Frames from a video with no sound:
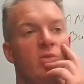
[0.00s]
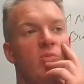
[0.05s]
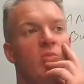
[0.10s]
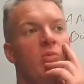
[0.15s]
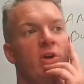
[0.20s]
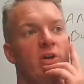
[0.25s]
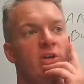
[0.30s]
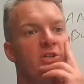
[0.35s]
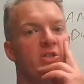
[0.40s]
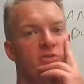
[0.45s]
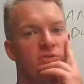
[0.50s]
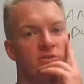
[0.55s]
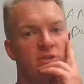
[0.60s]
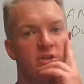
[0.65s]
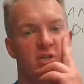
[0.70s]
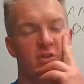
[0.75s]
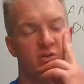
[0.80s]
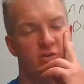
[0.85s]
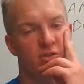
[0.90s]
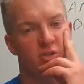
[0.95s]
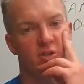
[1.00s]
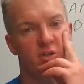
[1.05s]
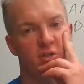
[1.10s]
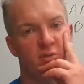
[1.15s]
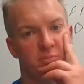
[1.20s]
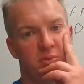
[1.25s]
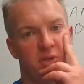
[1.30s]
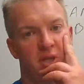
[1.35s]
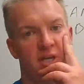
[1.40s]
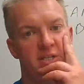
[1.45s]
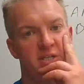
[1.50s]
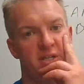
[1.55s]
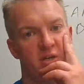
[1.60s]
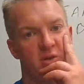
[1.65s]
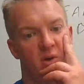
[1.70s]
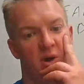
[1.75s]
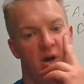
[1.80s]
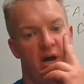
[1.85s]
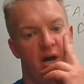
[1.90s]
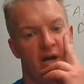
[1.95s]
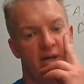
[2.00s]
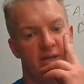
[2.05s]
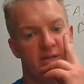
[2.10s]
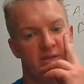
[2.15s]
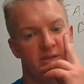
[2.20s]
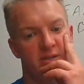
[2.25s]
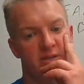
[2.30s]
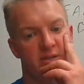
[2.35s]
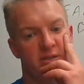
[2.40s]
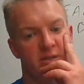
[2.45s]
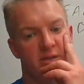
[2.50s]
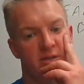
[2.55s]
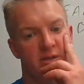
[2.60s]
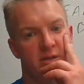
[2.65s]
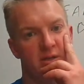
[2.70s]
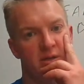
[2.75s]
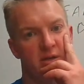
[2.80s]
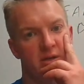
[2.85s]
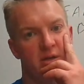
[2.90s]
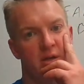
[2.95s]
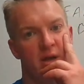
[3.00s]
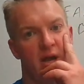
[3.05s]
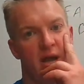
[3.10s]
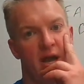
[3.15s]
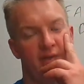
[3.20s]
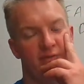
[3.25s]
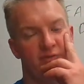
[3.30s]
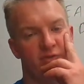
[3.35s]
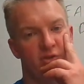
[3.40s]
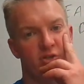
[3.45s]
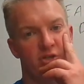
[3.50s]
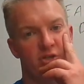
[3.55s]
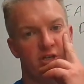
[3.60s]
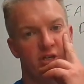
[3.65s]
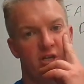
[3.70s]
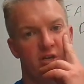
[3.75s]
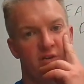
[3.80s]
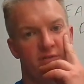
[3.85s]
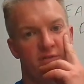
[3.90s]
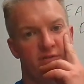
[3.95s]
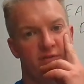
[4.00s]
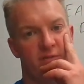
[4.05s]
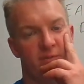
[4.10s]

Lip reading: Where did you think you stood placing wise after Sheaf?